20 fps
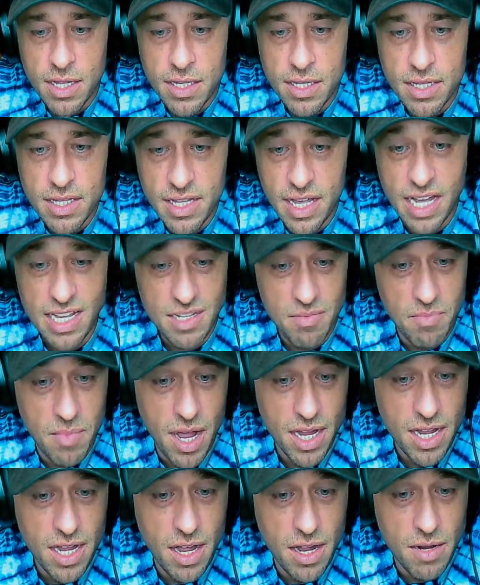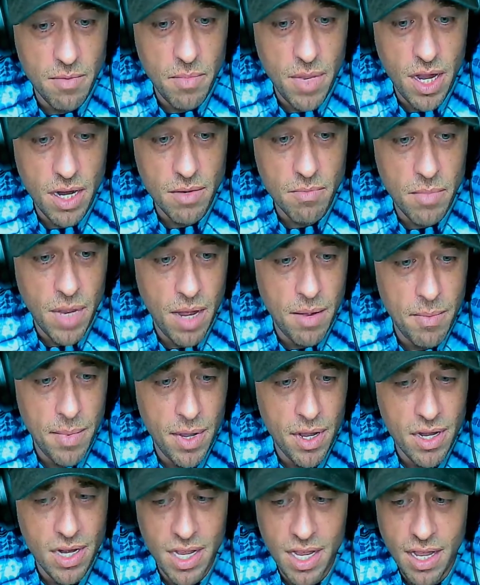That's my kind of mind
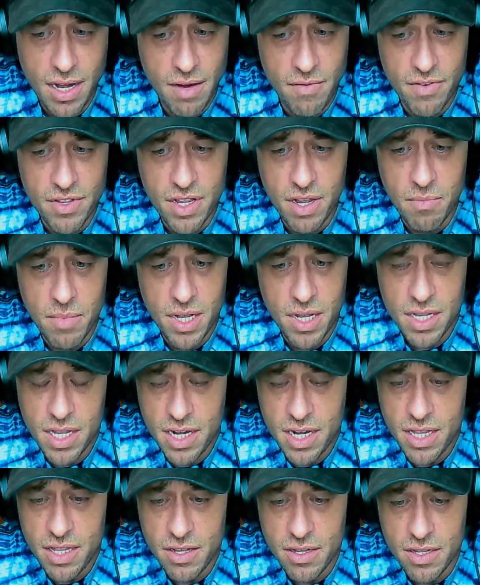boggling. I never thought about that either.